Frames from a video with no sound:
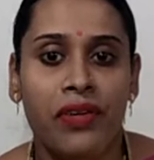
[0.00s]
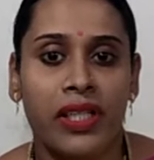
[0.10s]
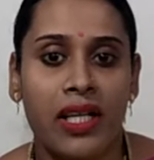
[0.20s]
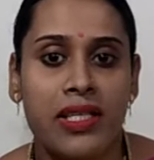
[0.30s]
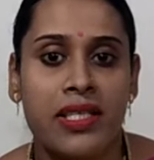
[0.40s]

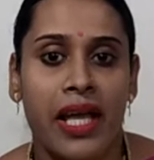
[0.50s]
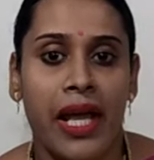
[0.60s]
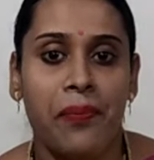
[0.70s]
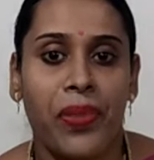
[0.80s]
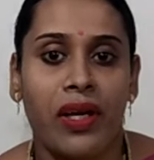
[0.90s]
vidhat
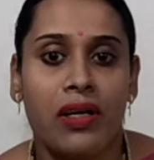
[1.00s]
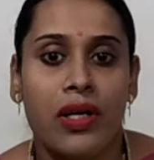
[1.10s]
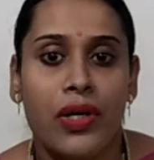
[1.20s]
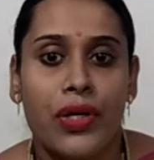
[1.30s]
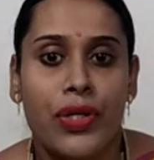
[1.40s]
se
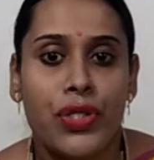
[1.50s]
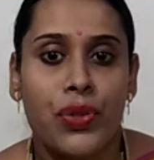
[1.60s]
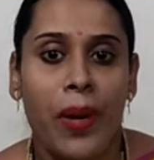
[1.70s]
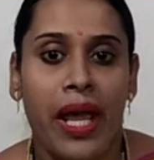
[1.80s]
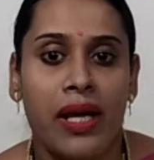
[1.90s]

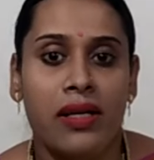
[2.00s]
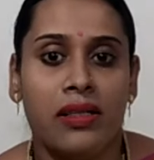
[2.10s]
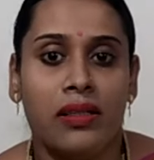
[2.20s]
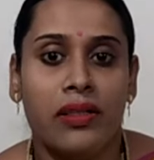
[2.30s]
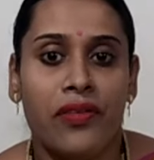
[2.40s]
svein
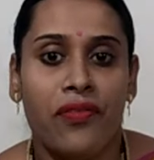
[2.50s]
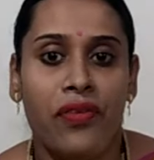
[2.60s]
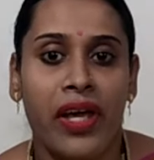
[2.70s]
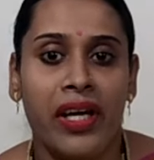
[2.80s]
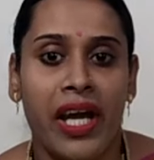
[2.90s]

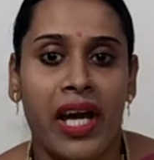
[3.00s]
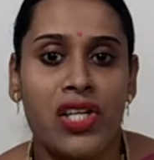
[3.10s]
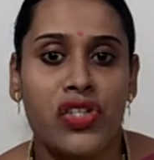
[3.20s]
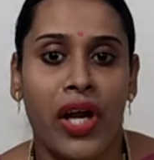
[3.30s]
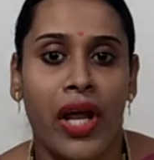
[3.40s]

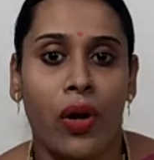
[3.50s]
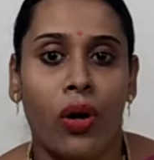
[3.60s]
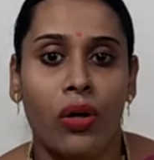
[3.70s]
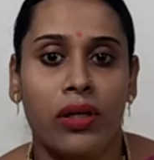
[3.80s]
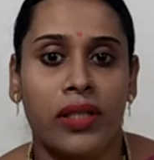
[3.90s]
viryen
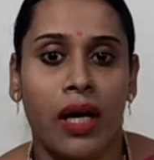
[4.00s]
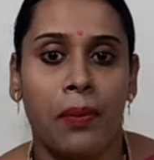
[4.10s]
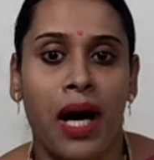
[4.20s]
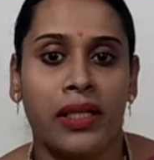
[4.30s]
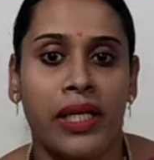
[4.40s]
shreyo
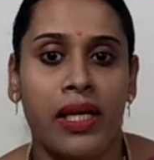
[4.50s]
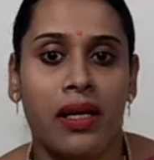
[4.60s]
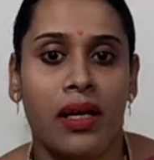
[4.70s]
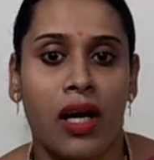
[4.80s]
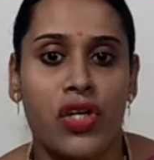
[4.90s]

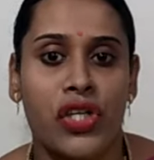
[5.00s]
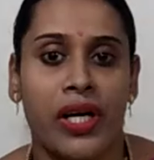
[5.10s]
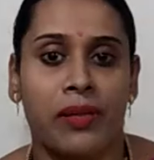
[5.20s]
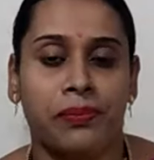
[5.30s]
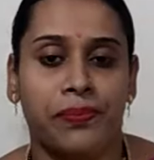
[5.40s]
dharmadi
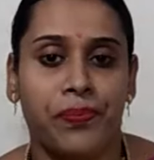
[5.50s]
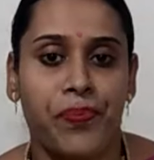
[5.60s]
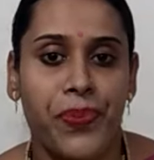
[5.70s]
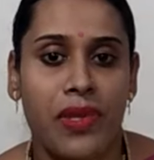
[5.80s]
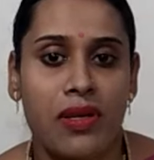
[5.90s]
lakshanam.
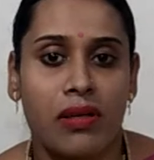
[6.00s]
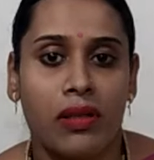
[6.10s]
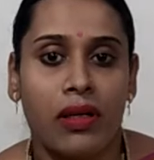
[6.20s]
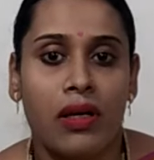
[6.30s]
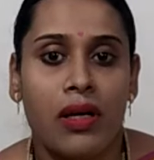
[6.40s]

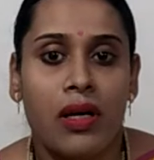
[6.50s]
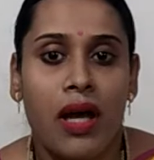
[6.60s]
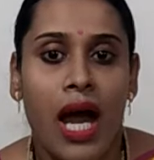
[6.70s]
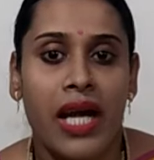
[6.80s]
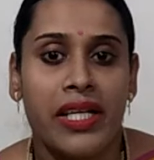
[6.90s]

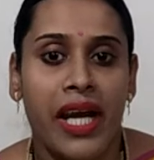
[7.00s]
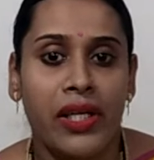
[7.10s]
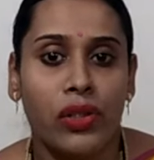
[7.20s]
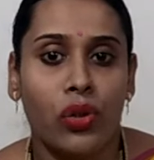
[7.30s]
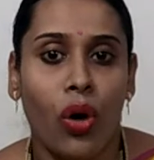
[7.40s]
And
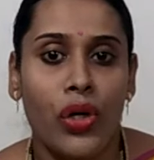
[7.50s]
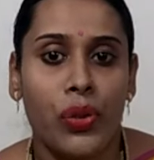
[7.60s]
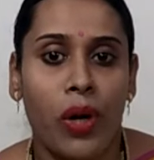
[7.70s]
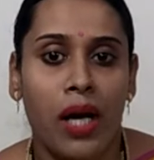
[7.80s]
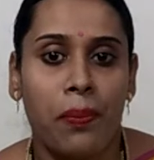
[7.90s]
yet, though
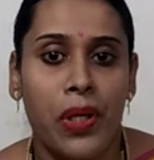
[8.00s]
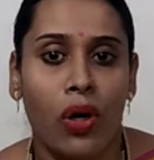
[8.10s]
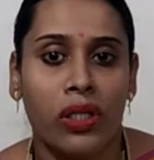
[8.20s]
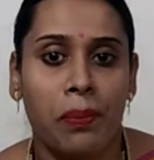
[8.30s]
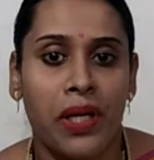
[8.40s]
you are
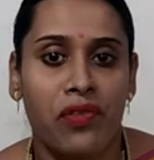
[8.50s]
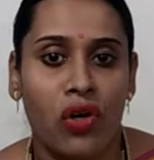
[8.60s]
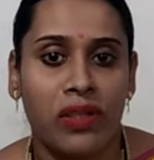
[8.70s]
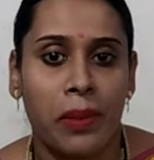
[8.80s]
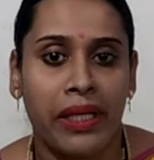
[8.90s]
beyond the
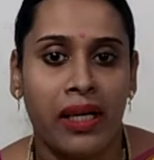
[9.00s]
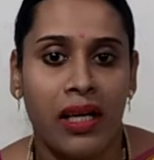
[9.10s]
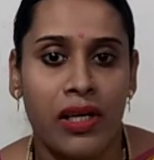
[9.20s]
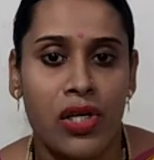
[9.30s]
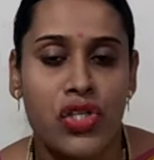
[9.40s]
purview of the
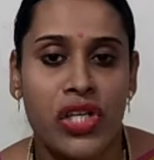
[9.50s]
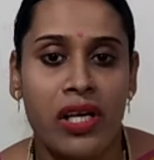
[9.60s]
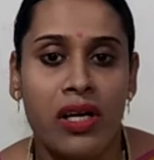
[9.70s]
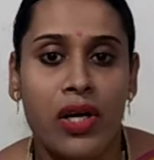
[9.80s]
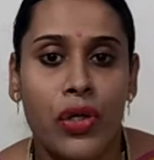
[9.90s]
material
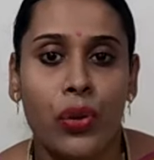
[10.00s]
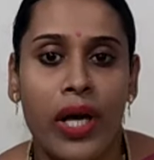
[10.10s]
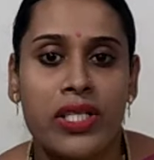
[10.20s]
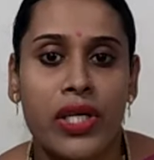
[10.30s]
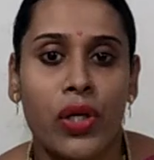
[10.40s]
energy,
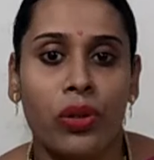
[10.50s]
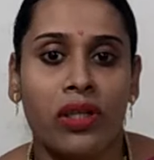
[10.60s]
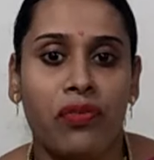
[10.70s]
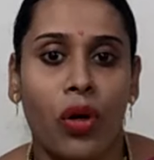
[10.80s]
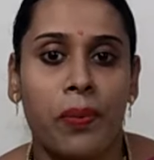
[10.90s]
you
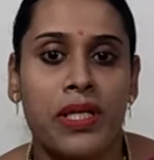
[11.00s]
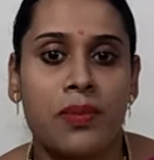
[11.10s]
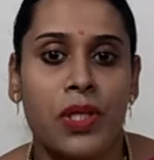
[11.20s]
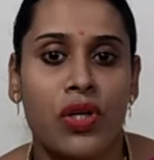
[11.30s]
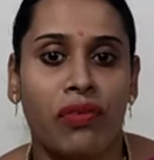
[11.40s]
execute the four
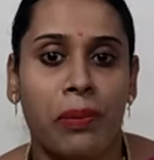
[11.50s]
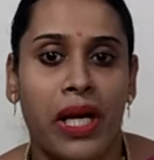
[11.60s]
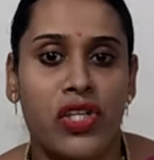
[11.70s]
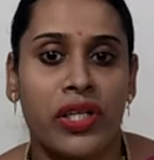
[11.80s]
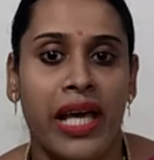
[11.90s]
principles of
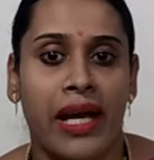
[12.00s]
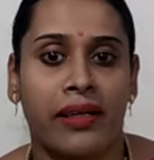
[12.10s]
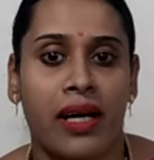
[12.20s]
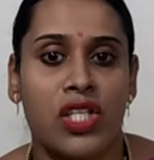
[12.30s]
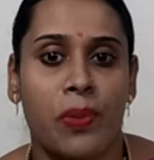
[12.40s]
liberation
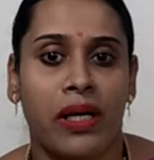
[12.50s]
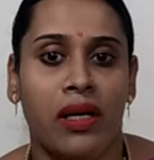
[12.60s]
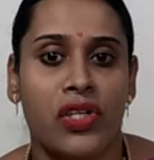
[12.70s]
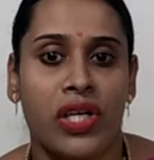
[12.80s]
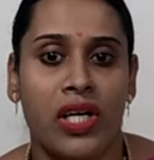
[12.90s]
characterized by
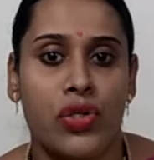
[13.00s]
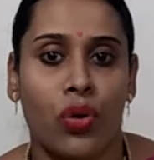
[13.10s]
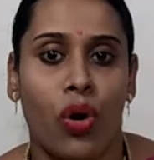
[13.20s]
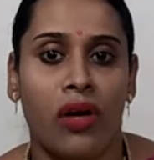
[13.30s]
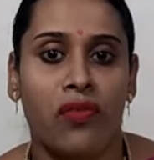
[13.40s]
religion and
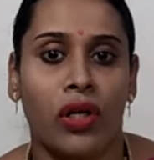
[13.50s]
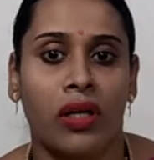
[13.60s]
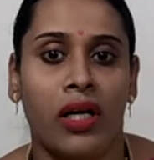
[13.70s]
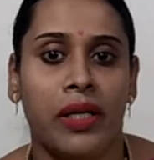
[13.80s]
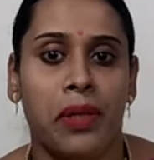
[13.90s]
so on for
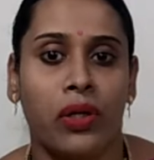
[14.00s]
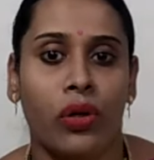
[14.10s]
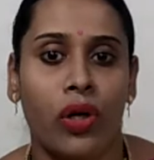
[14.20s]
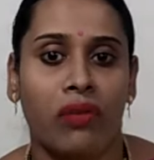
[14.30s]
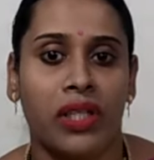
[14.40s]
the
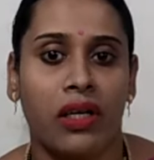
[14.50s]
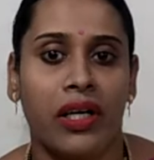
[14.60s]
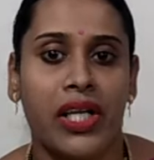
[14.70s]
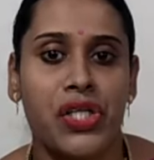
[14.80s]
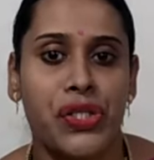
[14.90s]
ultimate good of the
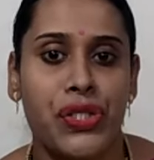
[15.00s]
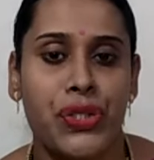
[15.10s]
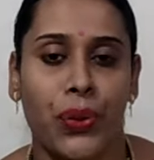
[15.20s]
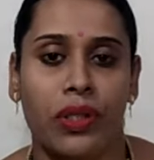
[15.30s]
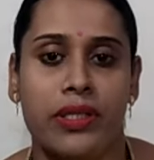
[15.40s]

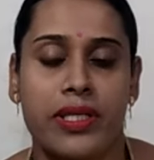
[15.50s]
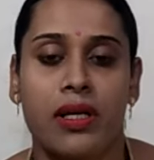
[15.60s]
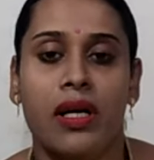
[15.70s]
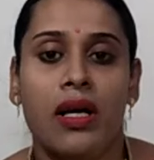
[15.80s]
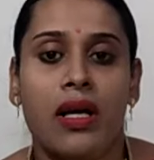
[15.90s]
conditioned
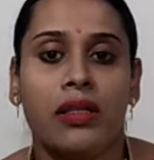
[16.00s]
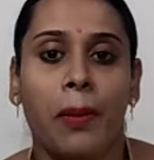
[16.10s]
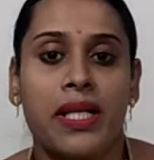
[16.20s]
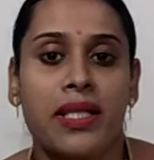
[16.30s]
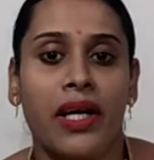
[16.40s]
souls.
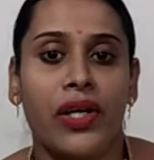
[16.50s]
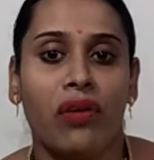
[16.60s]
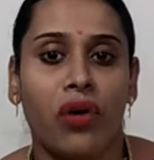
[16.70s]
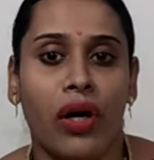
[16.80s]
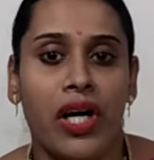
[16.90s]
the
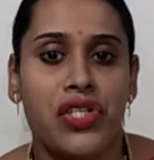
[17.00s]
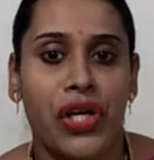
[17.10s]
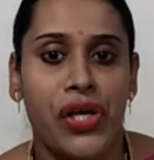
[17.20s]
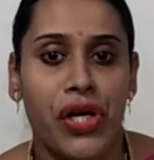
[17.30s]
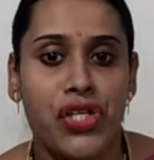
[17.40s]
personality of Godhead
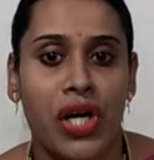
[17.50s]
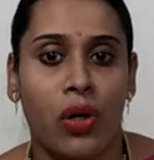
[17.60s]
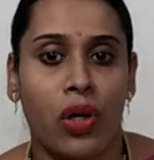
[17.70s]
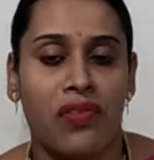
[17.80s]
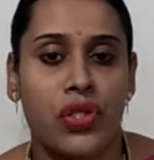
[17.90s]
Shri
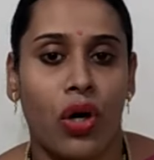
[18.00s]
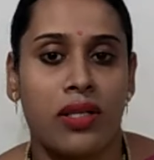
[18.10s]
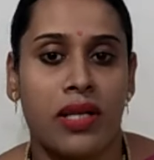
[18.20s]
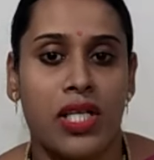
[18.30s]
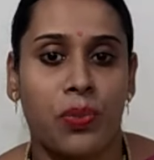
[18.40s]
Krishna out of his
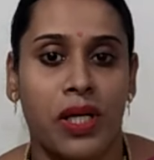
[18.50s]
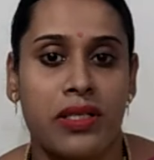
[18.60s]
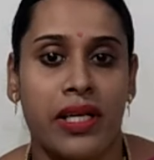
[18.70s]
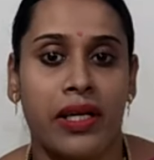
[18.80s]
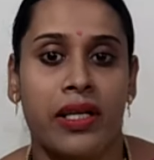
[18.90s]
causeless
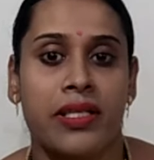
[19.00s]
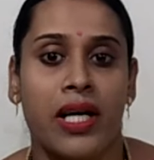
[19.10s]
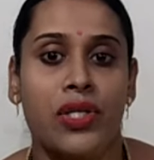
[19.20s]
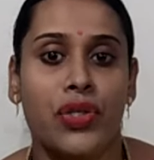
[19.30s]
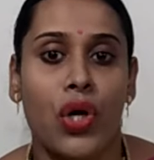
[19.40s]
mercy
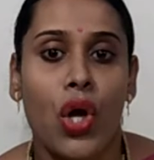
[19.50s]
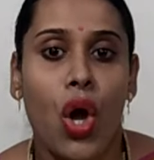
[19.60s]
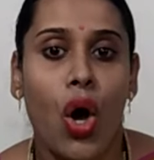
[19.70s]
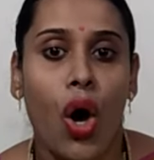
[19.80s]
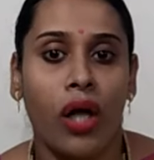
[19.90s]
descends
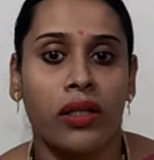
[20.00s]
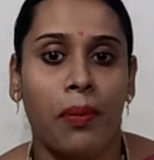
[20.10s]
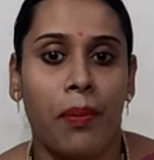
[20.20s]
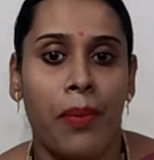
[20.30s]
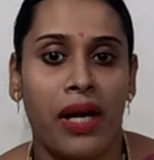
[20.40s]
on the